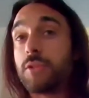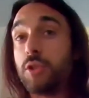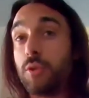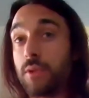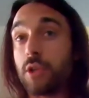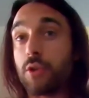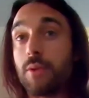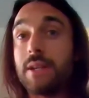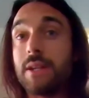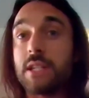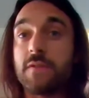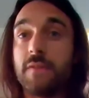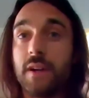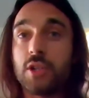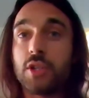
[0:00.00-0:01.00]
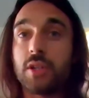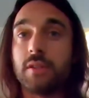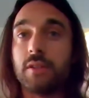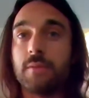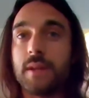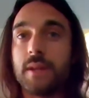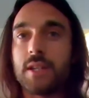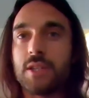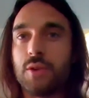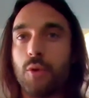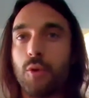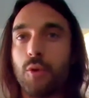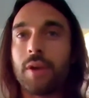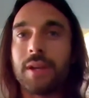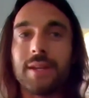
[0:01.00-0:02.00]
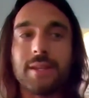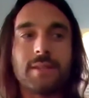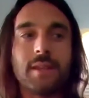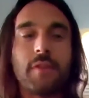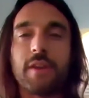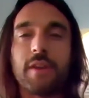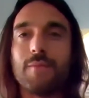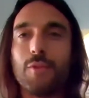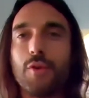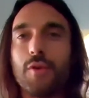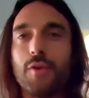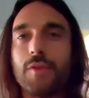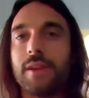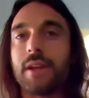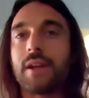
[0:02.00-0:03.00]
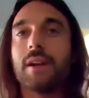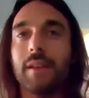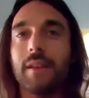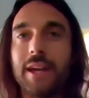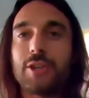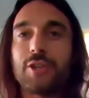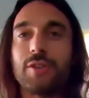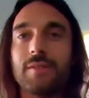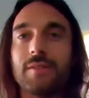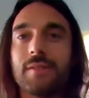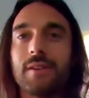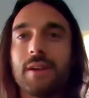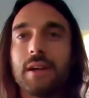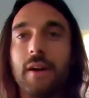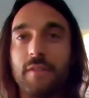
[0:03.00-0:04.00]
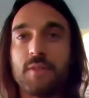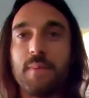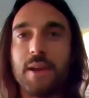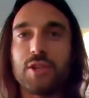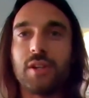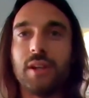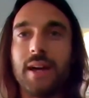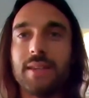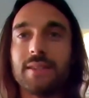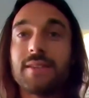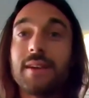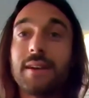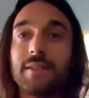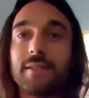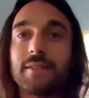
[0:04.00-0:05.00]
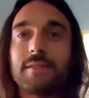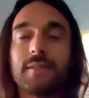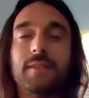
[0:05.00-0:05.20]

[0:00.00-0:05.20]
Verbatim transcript: to a degree, dysfunctional, because an organ is nothing more than a collection of specialized cells.